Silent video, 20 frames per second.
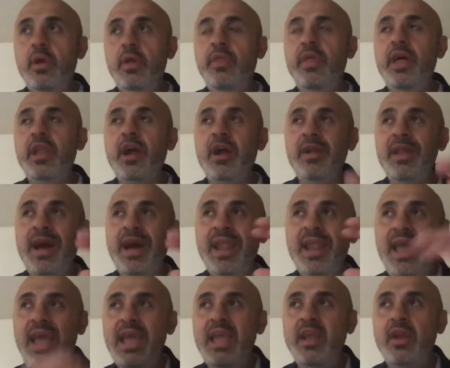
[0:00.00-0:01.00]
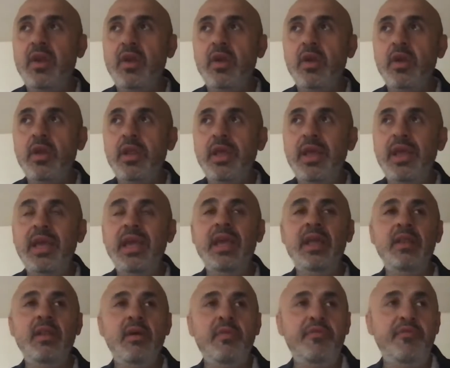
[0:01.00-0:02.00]
that are not anchored
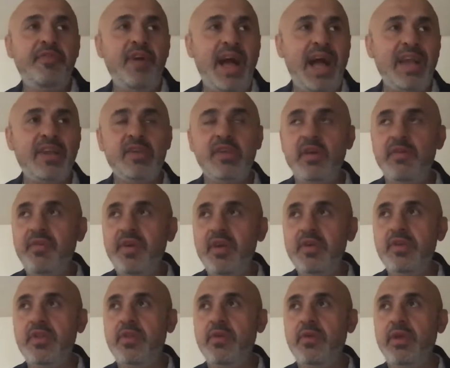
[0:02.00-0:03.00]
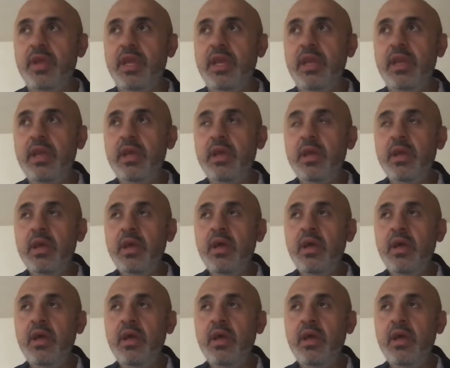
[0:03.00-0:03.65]
in facts of history,